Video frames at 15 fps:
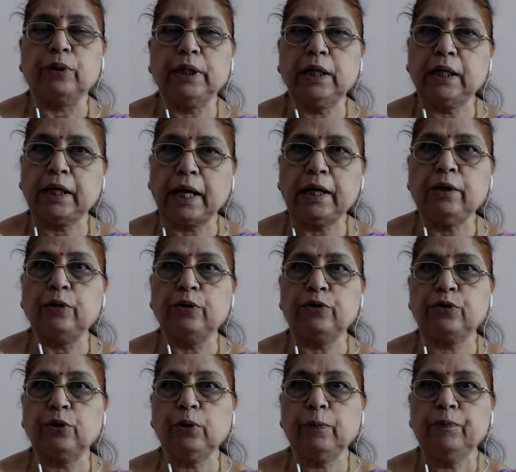He can do
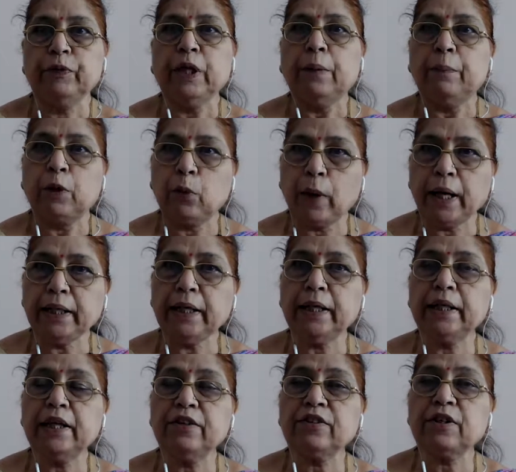so, provided
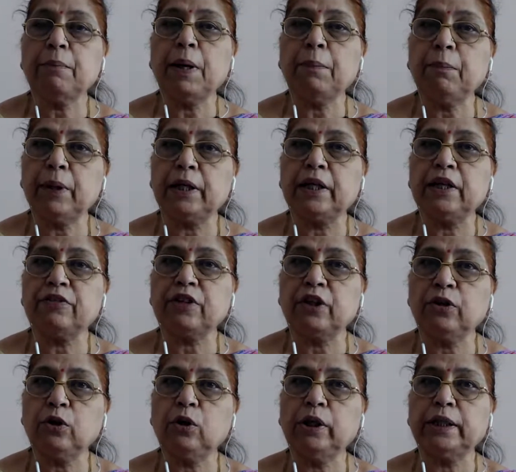he is a member, he is
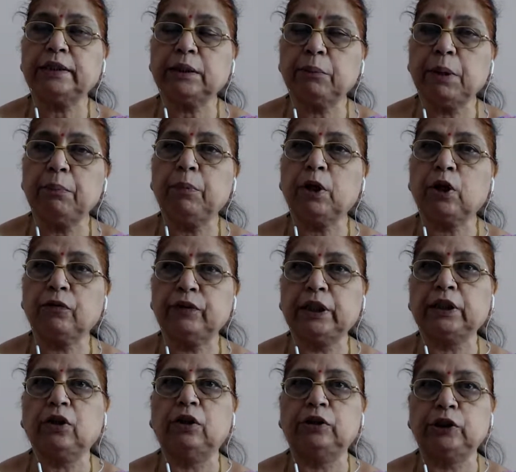enrolled as a member of
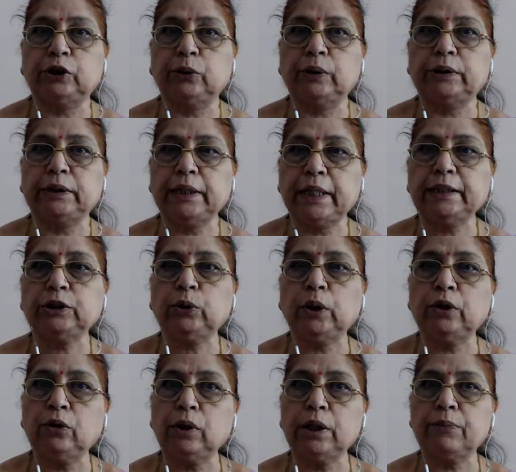that constituency. He has to
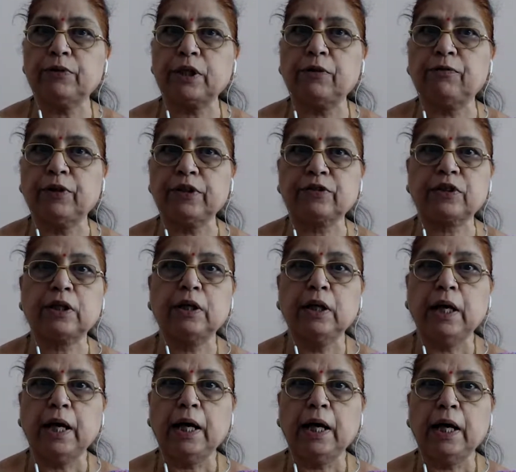enroll himself first
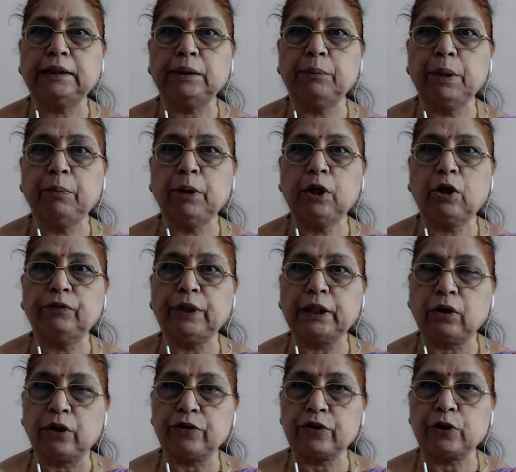as a member of
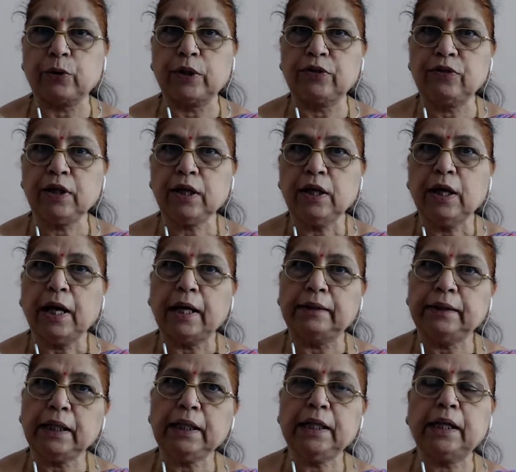that constituency,
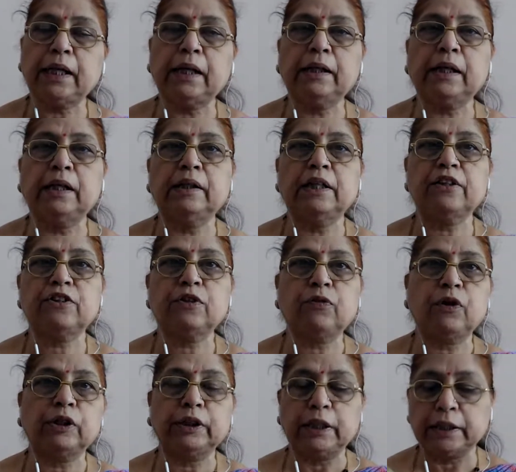and then he can contest
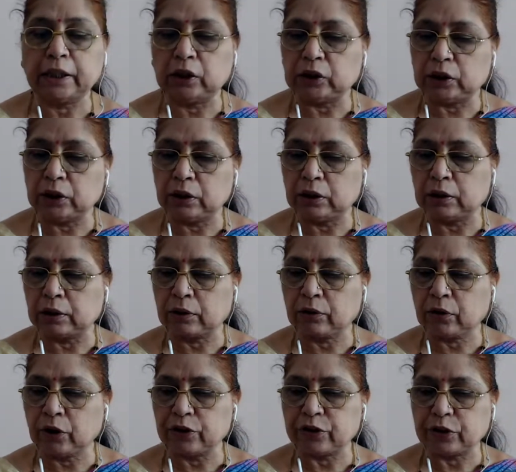for that
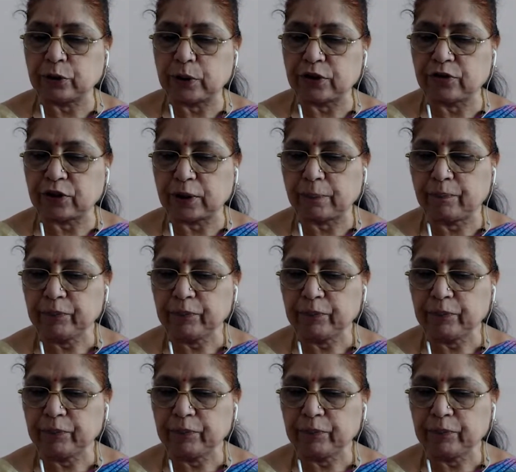constituency.